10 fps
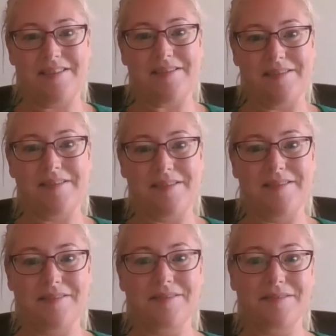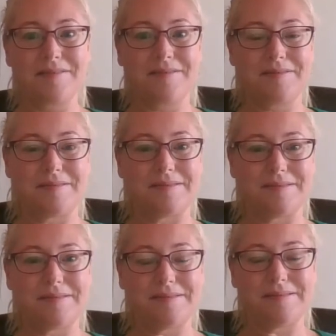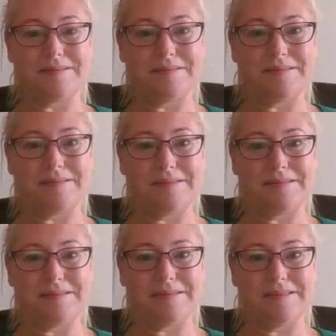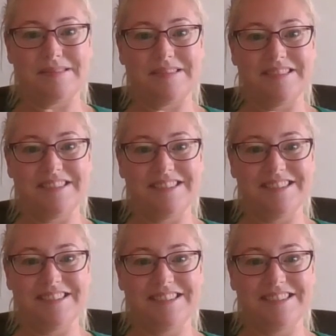This person isn't speaking.